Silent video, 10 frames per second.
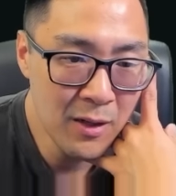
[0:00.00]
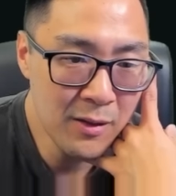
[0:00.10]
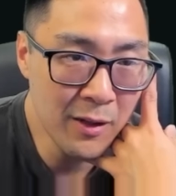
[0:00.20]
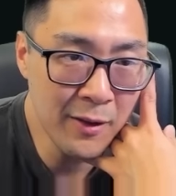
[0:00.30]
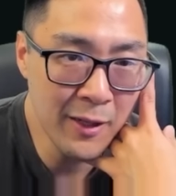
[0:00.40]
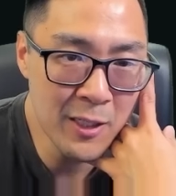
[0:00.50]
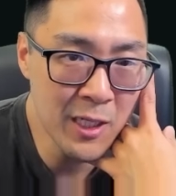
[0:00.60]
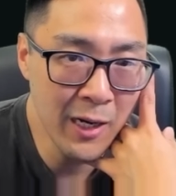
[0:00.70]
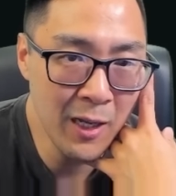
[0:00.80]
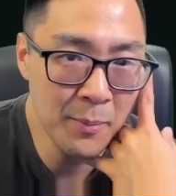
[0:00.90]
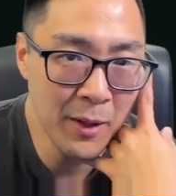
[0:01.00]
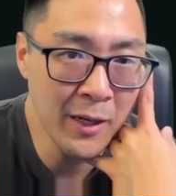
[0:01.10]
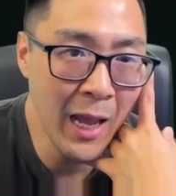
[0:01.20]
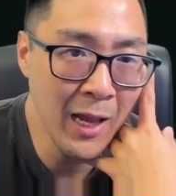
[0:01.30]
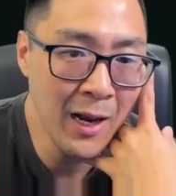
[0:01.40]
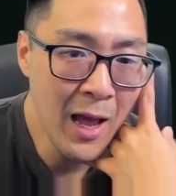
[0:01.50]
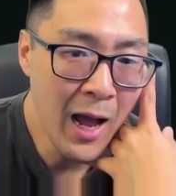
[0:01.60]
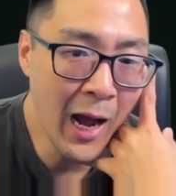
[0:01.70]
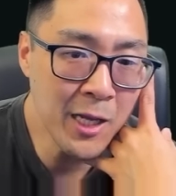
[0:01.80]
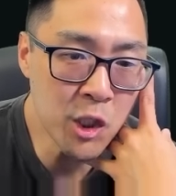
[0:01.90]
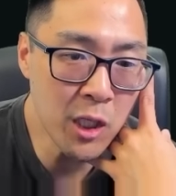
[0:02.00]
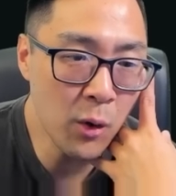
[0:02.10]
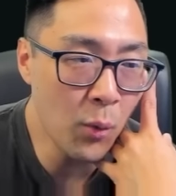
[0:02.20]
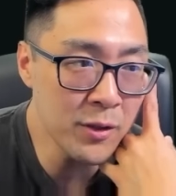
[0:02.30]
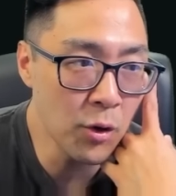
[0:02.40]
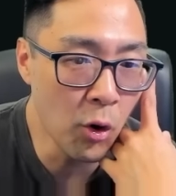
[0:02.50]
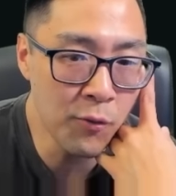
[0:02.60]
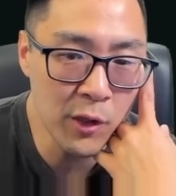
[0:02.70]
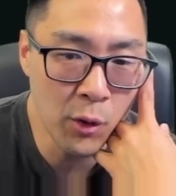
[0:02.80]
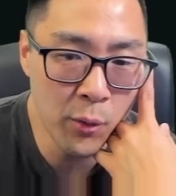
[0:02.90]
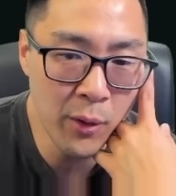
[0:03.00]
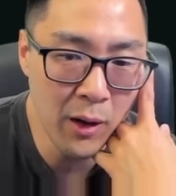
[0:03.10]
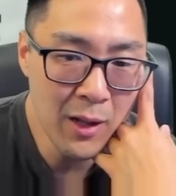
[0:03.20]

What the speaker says: Nothing exciting. But again, I just didn't want to overload.